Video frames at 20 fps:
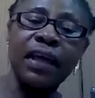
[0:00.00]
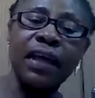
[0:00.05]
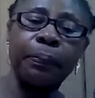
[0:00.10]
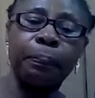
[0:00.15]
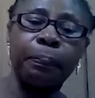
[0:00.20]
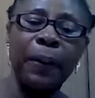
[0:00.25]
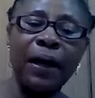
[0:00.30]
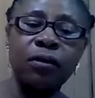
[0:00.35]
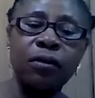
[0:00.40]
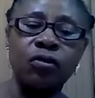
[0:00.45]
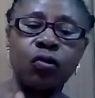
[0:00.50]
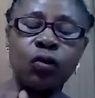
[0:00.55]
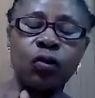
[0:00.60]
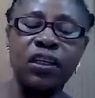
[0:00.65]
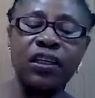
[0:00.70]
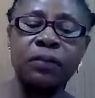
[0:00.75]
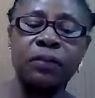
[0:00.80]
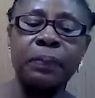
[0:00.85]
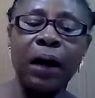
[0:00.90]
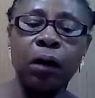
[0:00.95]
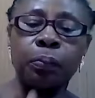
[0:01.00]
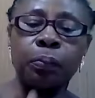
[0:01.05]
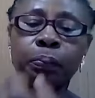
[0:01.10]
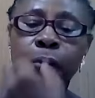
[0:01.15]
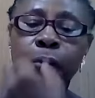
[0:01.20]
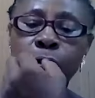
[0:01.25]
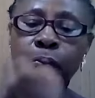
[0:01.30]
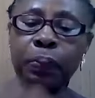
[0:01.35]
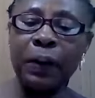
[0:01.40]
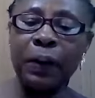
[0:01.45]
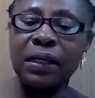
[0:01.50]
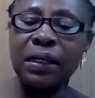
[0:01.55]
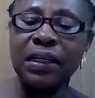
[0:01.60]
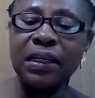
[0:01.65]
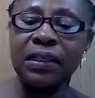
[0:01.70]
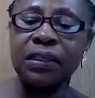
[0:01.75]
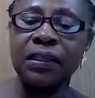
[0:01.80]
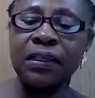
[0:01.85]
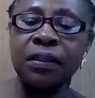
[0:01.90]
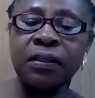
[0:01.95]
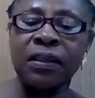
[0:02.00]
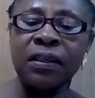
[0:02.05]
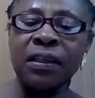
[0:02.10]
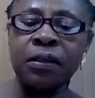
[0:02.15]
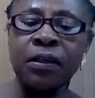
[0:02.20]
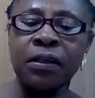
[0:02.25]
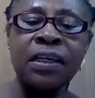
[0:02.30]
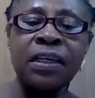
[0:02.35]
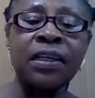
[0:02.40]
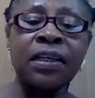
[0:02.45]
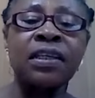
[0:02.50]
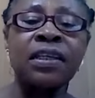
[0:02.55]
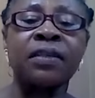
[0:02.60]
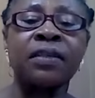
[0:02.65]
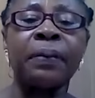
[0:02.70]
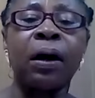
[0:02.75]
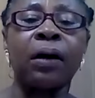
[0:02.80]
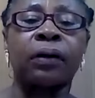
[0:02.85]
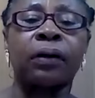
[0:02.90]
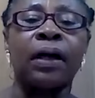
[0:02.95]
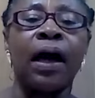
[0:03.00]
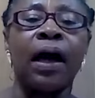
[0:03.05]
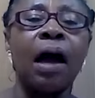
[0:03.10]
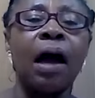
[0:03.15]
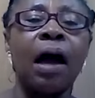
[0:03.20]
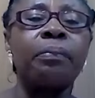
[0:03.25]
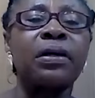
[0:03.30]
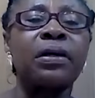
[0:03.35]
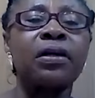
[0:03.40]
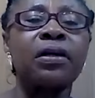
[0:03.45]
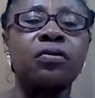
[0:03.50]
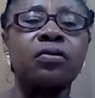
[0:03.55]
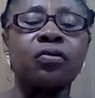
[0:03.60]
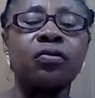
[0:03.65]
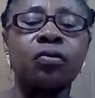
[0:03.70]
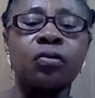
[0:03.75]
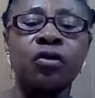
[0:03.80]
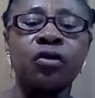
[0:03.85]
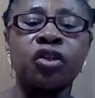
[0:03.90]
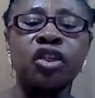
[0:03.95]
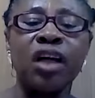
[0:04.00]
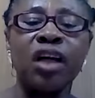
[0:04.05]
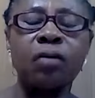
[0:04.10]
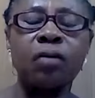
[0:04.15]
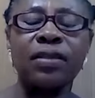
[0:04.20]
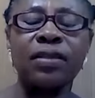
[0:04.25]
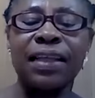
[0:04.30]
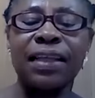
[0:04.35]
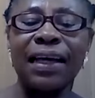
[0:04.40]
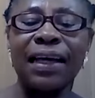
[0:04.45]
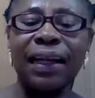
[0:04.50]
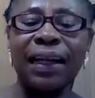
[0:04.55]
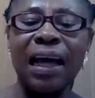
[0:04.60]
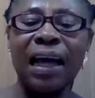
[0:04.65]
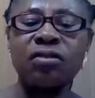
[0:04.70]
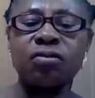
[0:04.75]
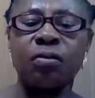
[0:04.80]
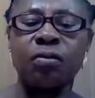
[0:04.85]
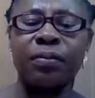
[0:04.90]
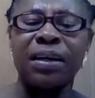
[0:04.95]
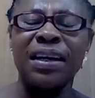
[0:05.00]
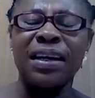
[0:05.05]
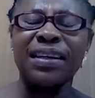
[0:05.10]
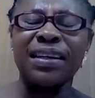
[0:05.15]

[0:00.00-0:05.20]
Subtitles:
take pen to his mouth, put pen in his mouth, and begin to shout in the classroom.